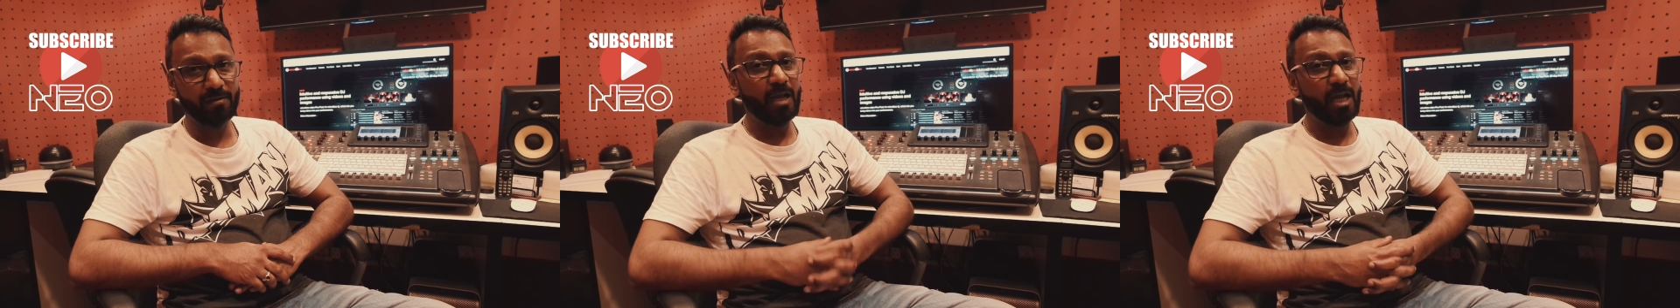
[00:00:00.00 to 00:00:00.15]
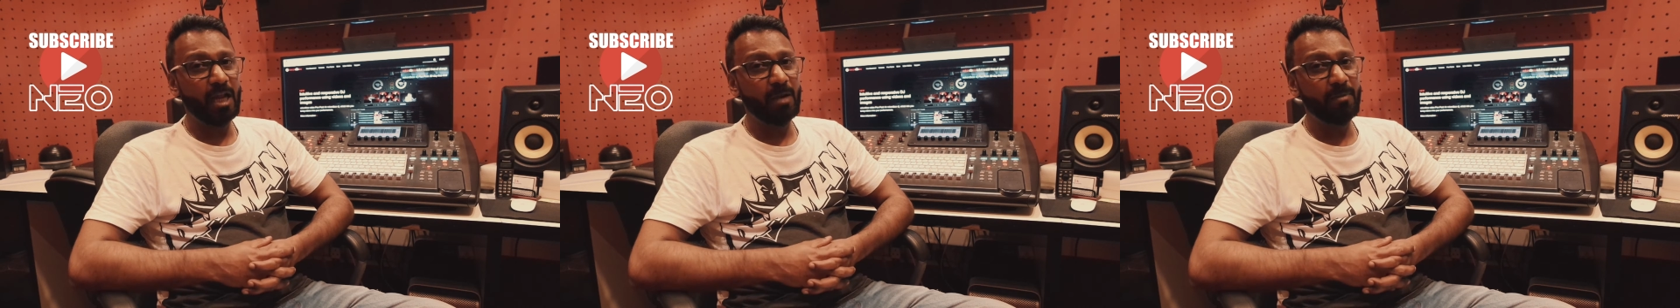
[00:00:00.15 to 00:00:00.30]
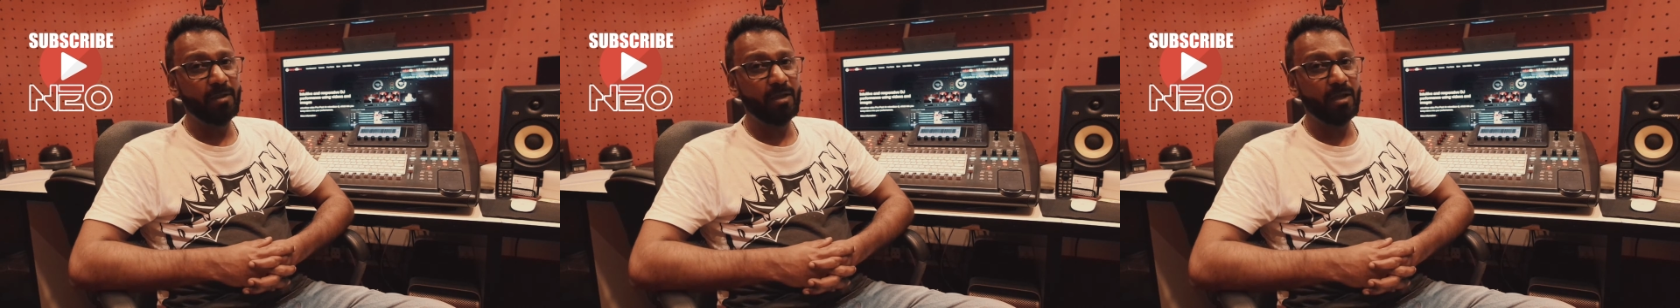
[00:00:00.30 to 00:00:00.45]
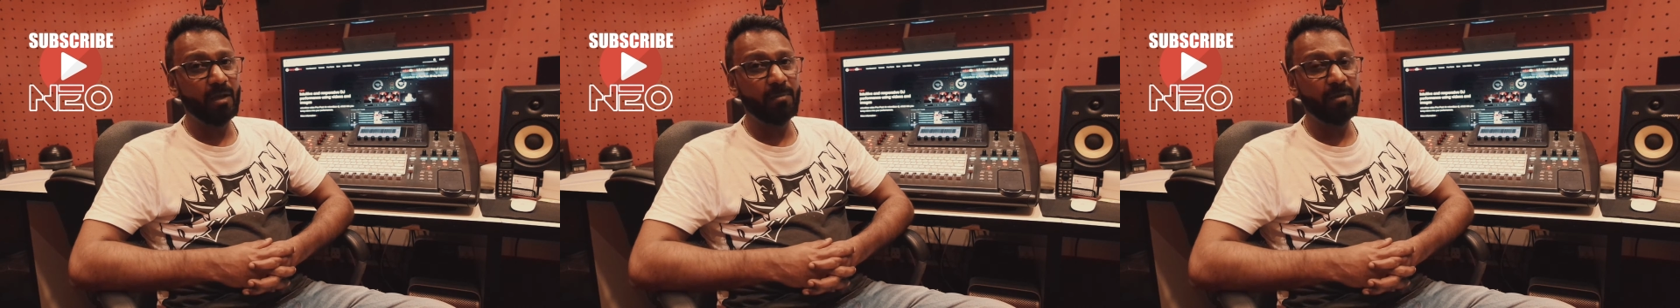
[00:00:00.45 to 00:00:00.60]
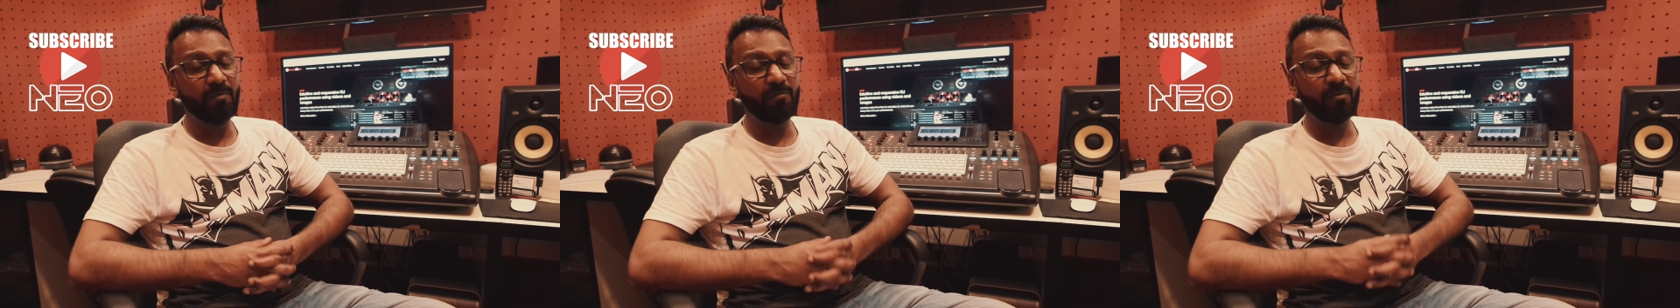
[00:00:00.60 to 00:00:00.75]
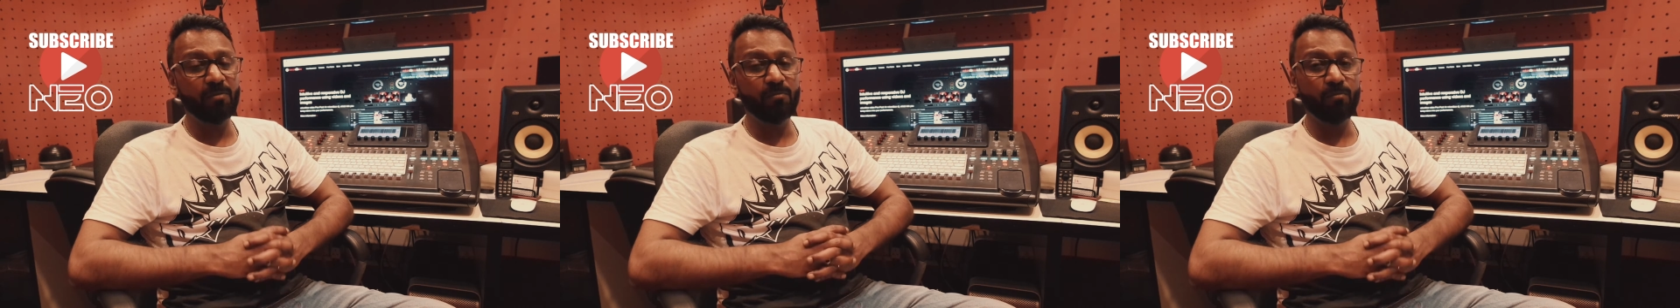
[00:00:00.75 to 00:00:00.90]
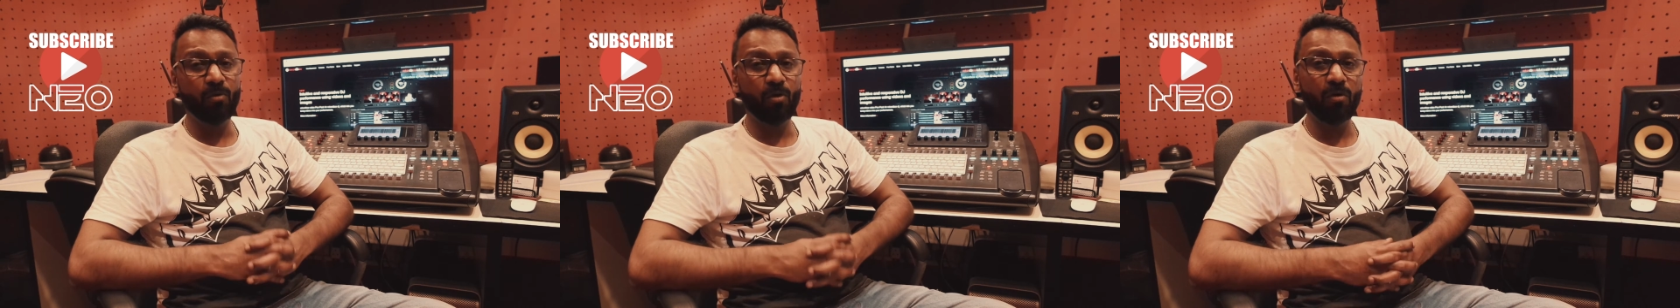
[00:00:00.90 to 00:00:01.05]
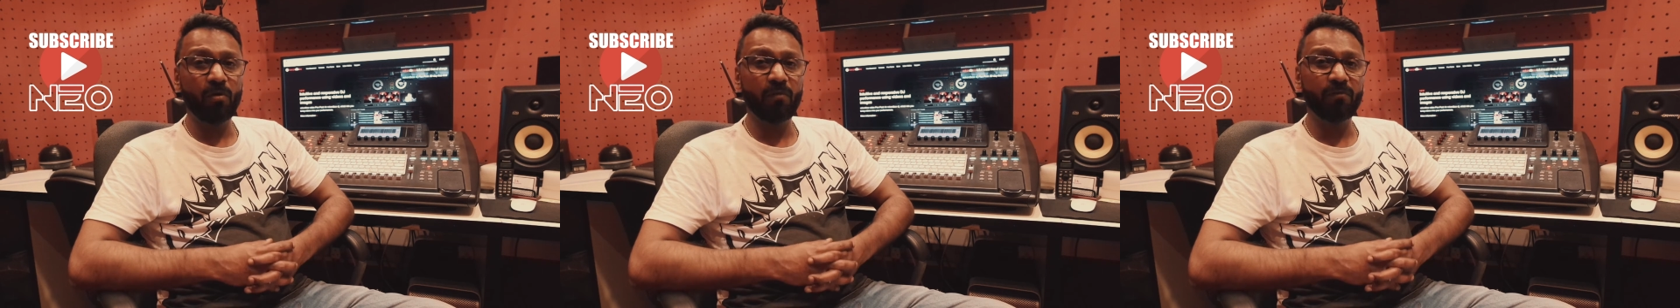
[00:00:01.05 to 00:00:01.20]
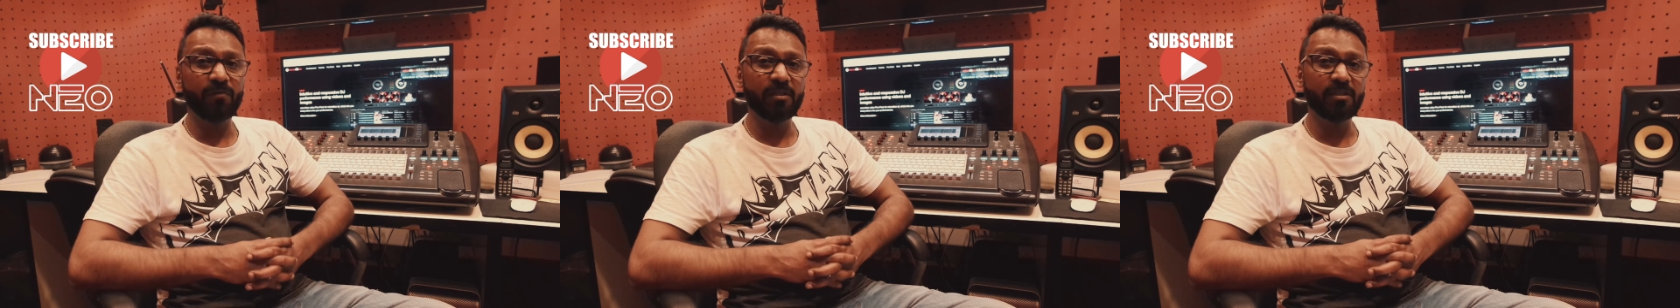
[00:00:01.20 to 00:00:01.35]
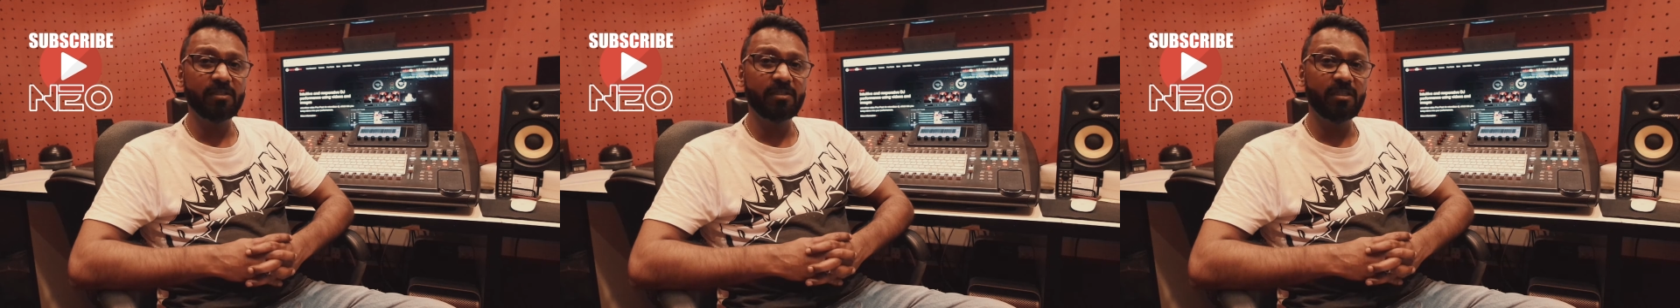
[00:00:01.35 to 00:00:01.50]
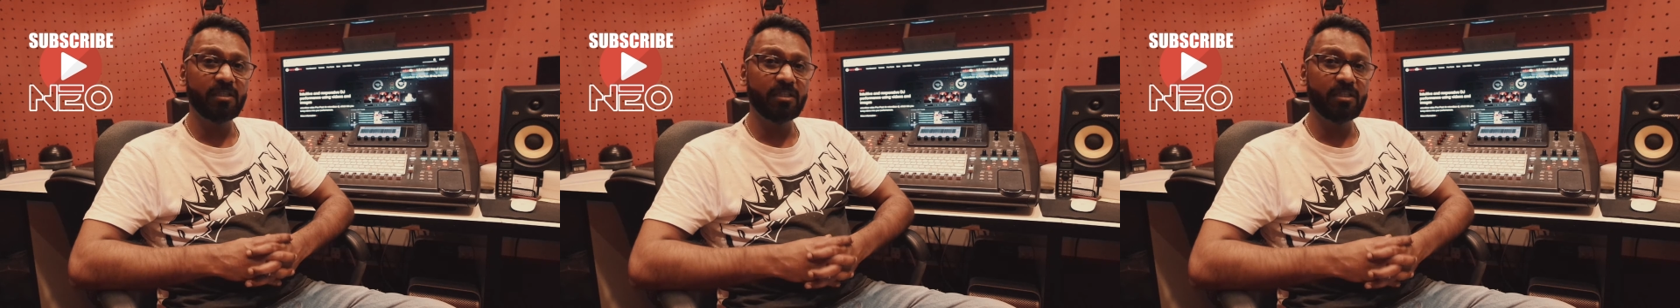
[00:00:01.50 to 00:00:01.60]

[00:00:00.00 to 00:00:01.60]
I'll be coming with more of these